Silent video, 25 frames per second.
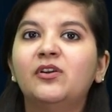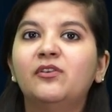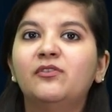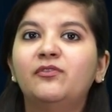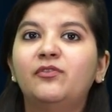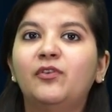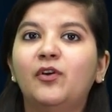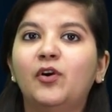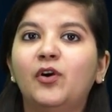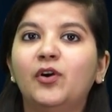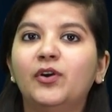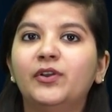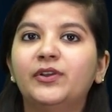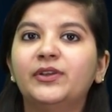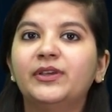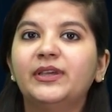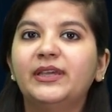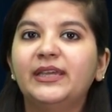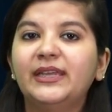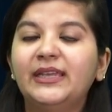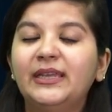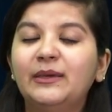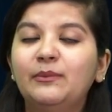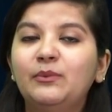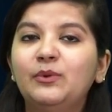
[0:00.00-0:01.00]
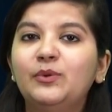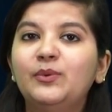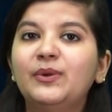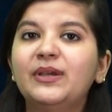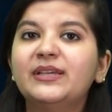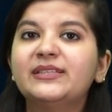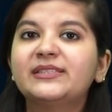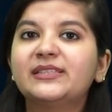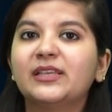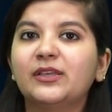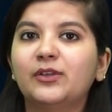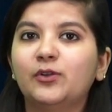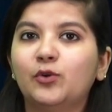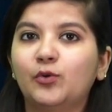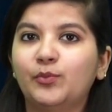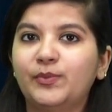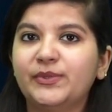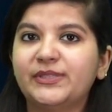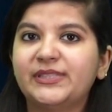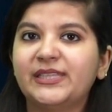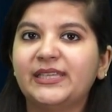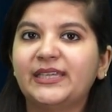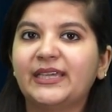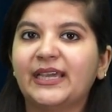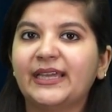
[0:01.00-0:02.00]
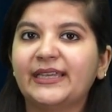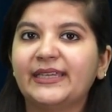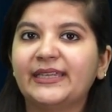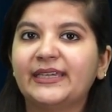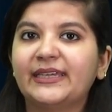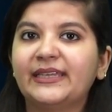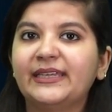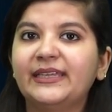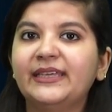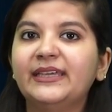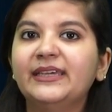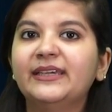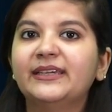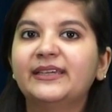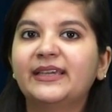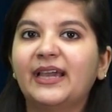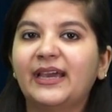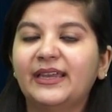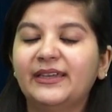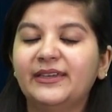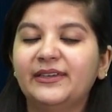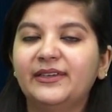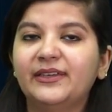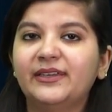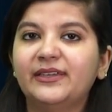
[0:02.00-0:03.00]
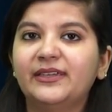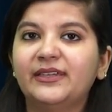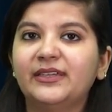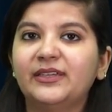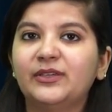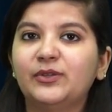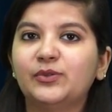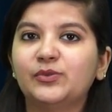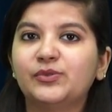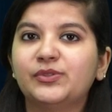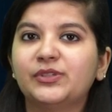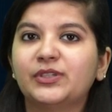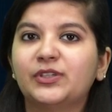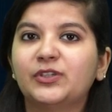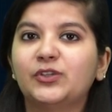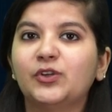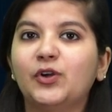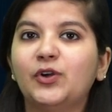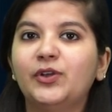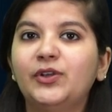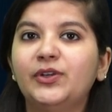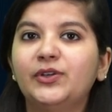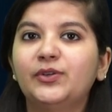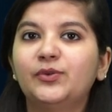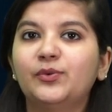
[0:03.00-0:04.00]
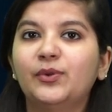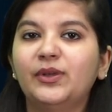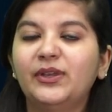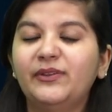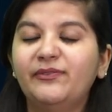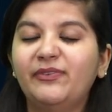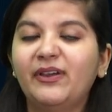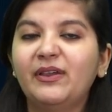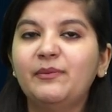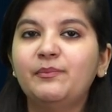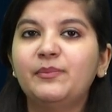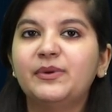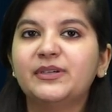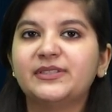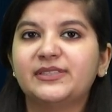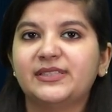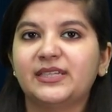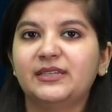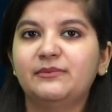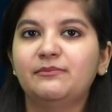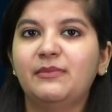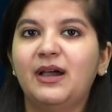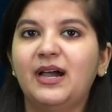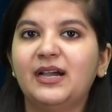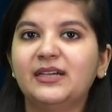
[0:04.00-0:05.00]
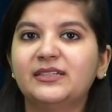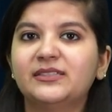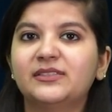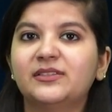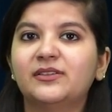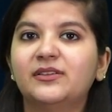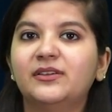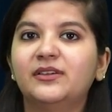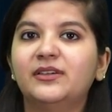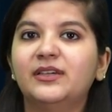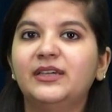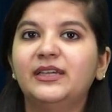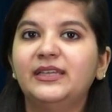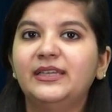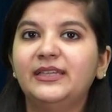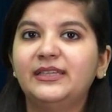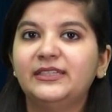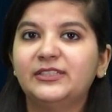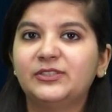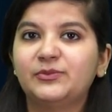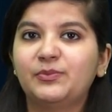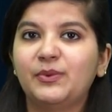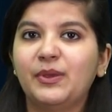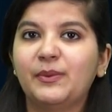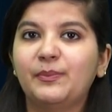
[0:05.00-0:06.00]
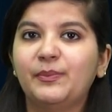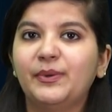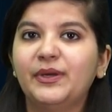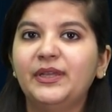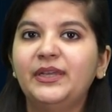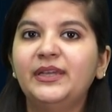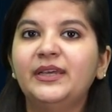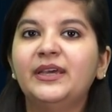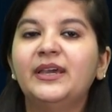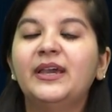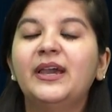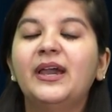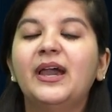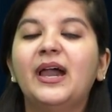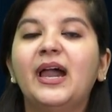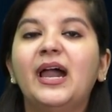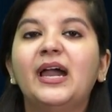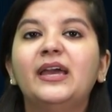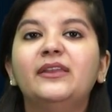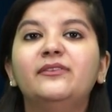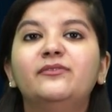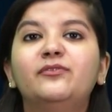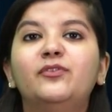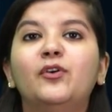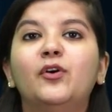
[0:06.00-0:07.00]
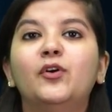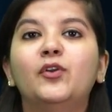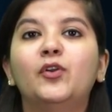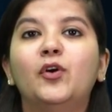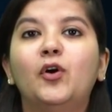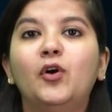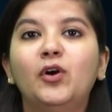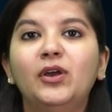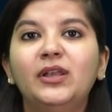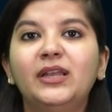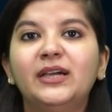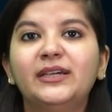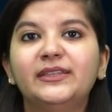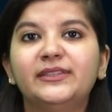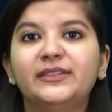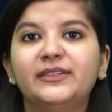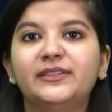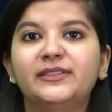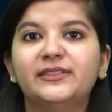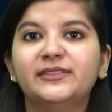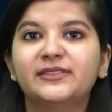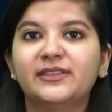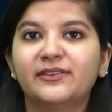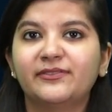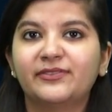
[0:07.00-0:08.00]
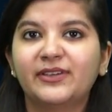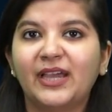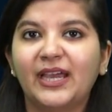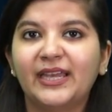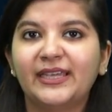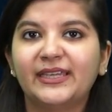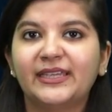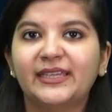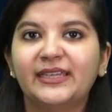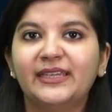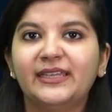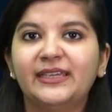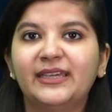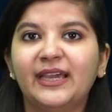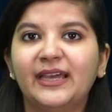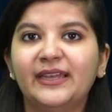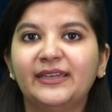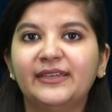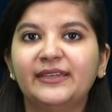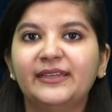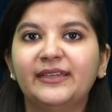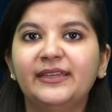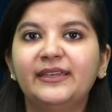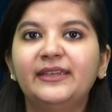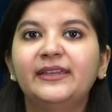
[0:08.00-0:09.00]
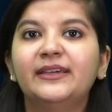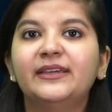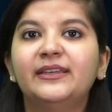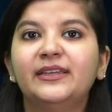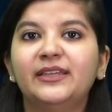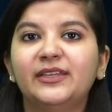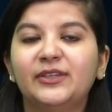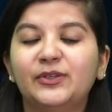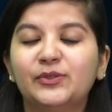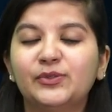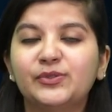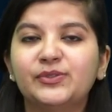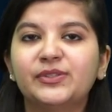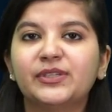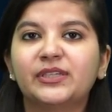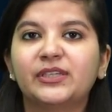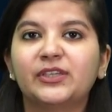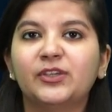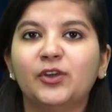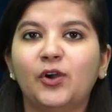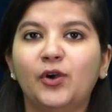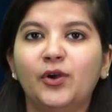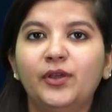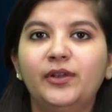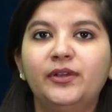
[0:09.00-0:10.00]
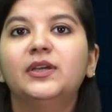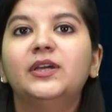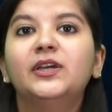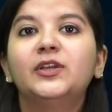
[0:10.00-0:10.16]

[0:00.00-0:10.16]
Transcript: For EWS and OBC category, candidate need to secure 25% marks in each paper and for all other reserve category candidate need to secure